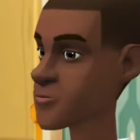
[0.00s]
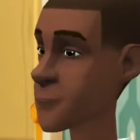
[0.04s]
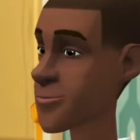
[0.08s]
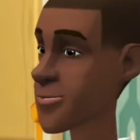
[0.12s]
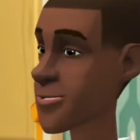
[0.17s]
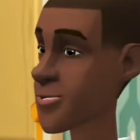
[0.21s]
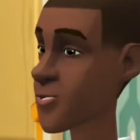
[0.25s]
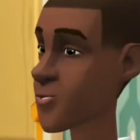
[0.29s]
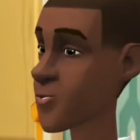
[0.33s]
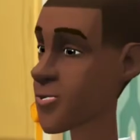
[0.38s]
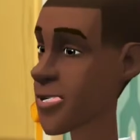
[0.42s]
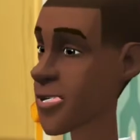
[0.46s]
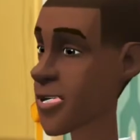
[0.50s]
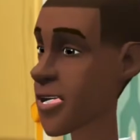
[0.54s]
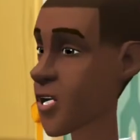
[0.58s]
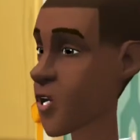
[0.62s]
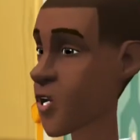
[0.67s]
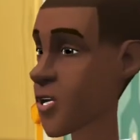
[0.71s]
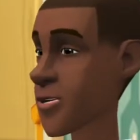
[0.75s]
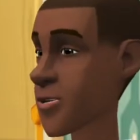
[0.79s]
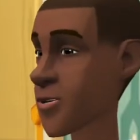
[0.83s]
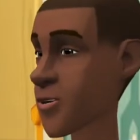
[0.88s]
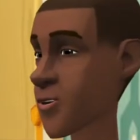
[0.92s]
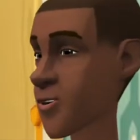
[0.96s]
Rosie, it
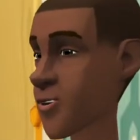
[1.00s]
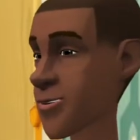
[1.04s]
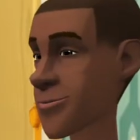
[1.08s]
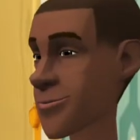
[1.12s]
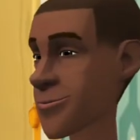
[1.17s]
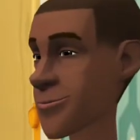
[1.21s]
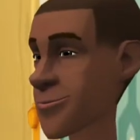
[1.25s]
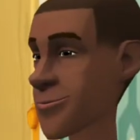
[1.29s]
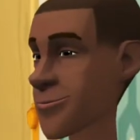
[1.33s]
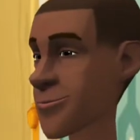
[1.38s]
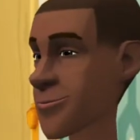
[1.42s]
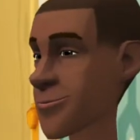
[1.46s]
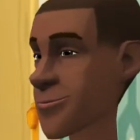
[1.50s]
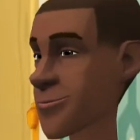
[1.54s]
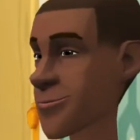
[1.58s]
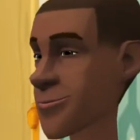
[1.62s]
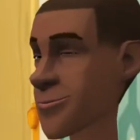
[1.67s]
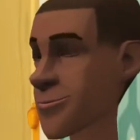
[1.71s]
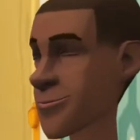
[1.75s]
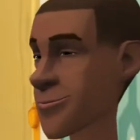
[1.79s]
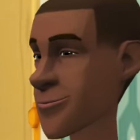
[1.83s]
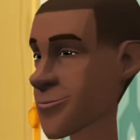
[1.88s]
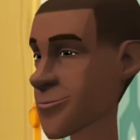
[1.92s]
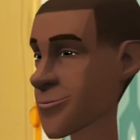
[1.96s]
won't.
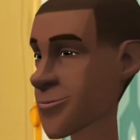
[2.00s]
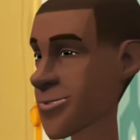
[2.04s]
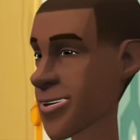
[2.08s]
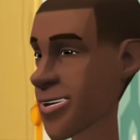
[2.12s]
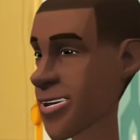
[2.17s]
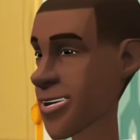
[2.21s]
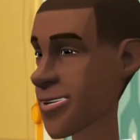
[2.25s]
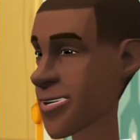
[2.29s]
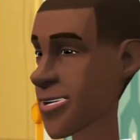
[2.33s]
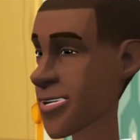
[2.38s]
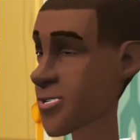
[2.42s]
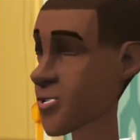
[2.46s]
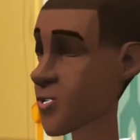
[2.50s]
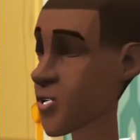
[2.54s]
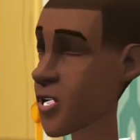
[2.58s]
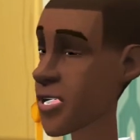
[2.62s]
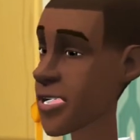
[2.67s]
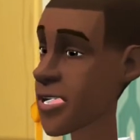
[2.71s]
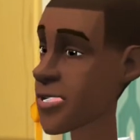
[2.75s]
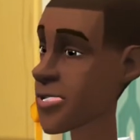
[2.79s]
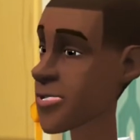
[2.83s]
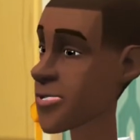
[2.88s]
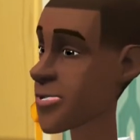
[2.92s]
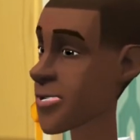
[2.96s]
There's no way
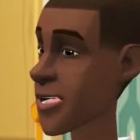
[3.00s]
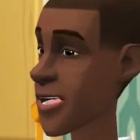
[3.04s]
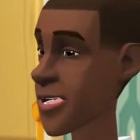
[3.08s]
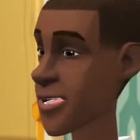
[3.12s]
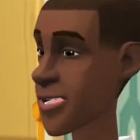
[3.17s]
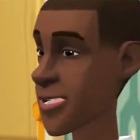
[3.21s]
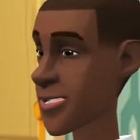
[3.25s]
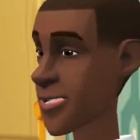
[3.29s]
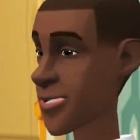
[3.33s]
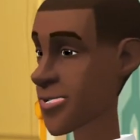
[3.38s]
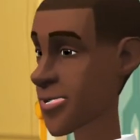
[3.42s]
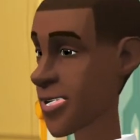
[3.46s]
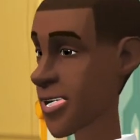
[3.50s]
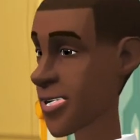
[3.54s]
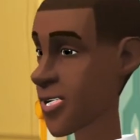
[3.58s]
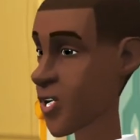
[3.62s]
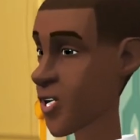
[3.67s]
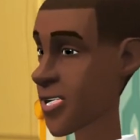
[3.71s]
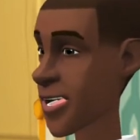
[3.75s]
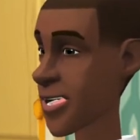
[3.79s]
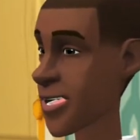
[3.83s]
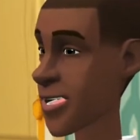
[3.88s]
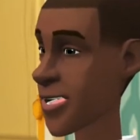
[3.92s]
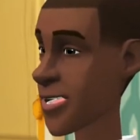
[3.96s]
that Linda and Lydia
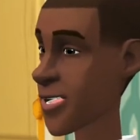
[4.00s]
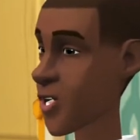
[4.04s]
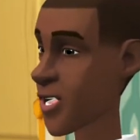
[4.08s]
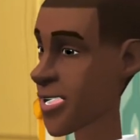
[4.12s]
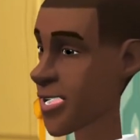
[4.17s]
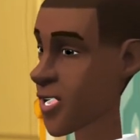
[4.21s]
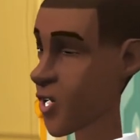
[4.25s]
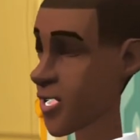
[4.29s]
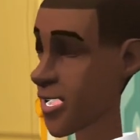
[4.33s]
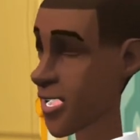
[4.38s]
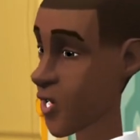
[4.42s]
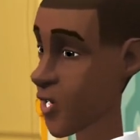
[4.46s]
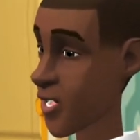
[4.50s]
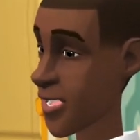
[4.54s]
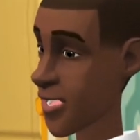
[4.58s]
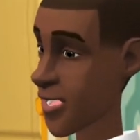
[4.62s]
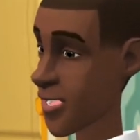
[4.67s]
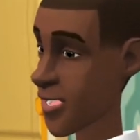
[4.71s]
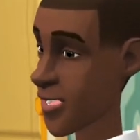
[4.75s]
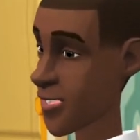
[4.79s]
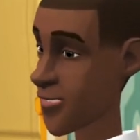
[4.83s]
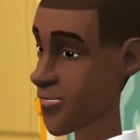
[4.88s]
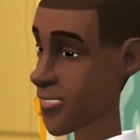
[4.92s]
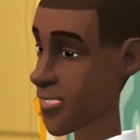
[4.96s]
will get away with what they
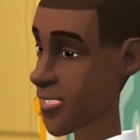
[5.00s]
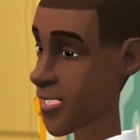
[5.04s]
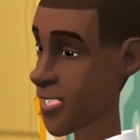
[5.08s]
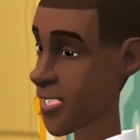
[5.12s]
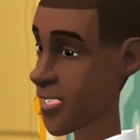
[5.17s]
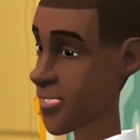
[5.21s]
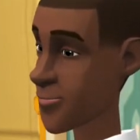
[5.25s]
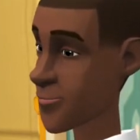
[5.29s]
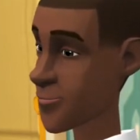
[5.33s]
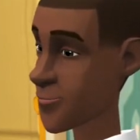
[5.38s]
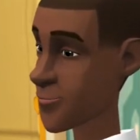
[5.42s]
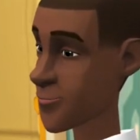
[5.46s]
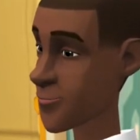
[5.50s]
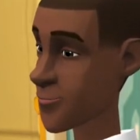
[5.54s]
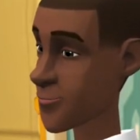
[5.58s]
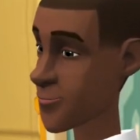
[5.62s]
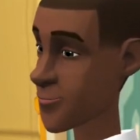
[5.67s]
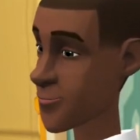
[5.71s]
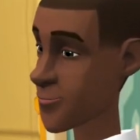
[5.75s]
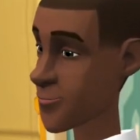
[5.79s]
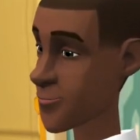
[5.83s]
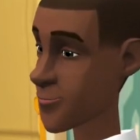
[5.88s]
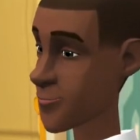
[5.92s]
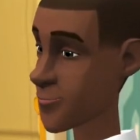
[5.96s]
have done.
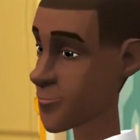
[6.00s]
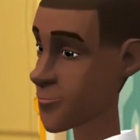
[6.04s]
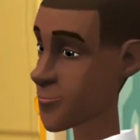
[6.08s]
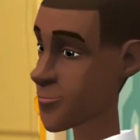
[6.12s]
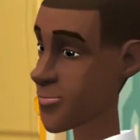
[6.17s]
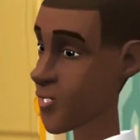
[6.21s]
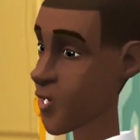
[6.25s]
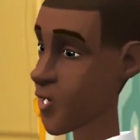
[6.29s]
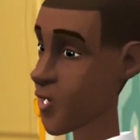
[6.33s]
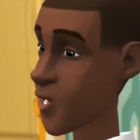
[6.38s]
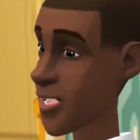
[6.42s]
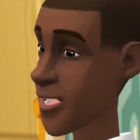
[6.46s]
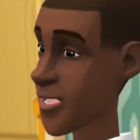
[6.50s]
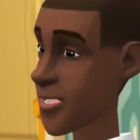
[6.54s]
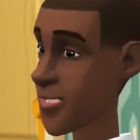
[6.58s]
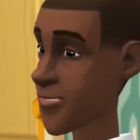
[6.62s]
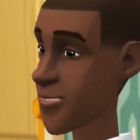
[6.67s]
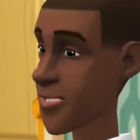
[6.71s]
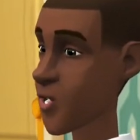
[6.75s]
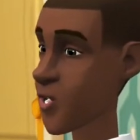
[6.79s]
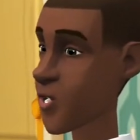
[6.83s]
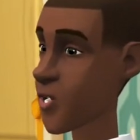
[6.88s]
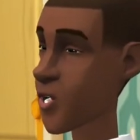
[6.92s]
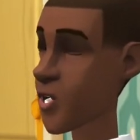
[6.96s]
All we have
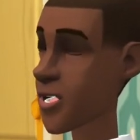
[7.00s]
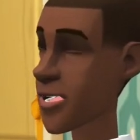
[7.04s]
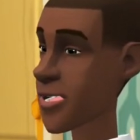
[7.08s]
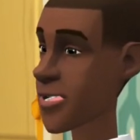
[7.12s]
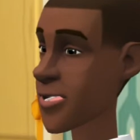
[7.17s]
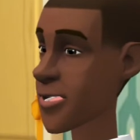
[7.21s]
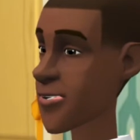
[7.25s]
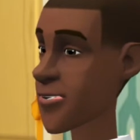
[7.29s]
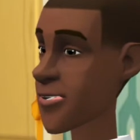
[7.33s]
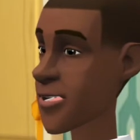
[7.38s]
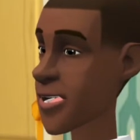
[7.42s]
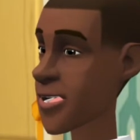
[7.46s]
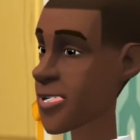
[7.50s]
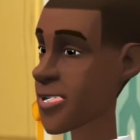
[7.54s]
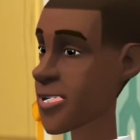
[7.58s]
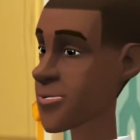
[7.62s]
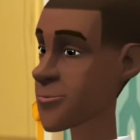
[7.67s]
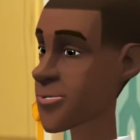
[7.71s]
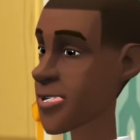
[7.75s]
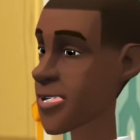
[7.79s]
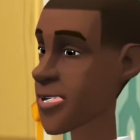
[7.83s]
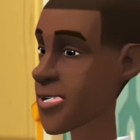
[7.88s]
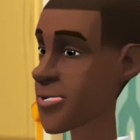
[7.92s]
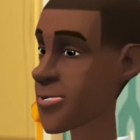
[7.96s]
to do is give
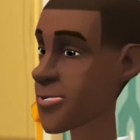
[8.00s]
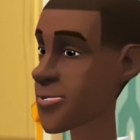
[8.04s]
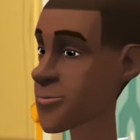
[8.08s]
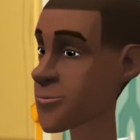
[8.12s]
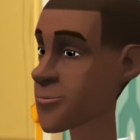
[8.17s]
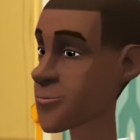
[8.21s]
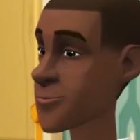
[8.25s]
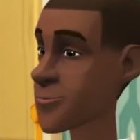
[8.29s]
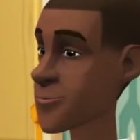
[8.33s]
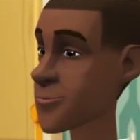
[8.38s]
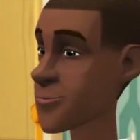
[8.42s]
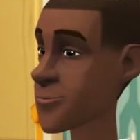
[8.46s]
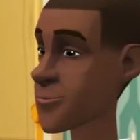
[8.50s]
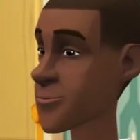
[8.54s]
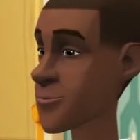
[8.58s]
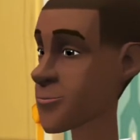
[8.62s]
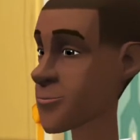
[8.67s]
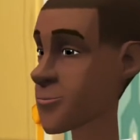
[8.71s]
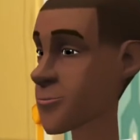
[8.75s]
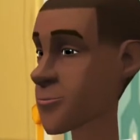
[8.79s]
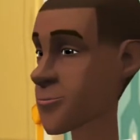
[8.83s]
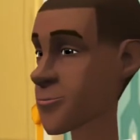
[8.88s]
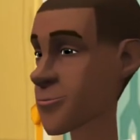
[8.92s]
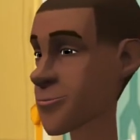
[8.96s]
statements.
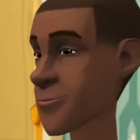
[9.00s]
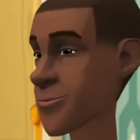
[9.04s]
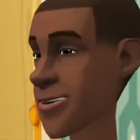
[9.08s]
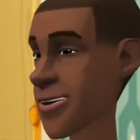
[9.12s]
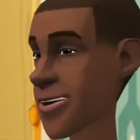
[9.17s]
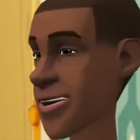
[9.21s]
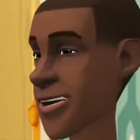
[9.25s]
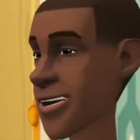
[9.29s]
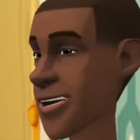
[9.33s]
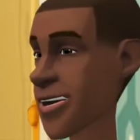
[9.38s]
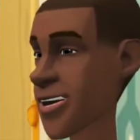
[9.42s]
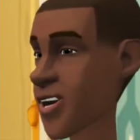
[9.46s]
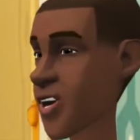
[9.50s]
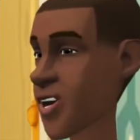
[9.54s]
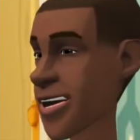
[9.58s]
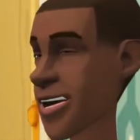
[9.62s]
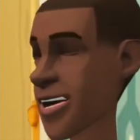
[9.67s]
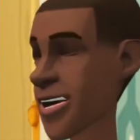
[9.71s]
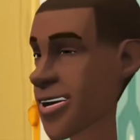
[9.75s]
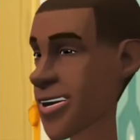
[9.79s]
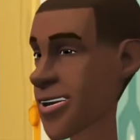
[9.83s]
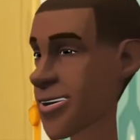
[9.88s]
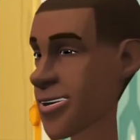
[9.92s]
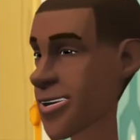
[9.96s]
The judge will
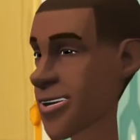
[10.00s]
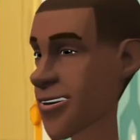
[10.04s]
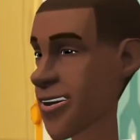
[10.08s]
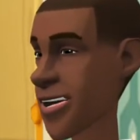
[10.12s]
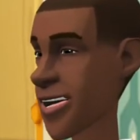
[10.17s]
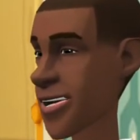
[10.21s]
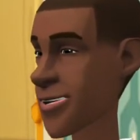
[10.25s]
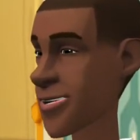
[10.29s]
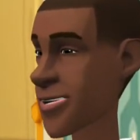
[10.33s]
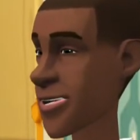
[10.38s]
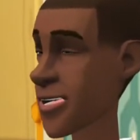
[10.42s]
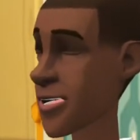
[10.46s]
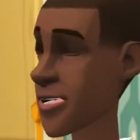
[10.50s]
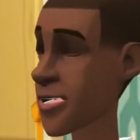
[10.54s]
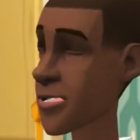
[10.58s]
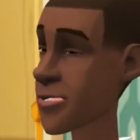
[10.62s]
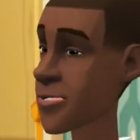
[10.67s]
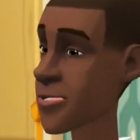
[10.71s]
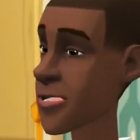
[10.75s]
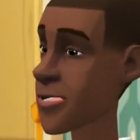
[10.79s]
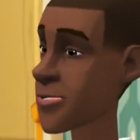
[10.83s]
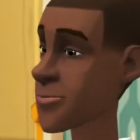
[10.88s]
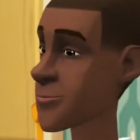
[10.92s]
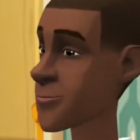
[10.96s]
then give the
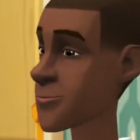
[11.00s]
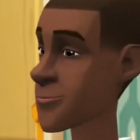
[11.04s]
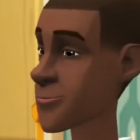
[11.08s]
sentencing.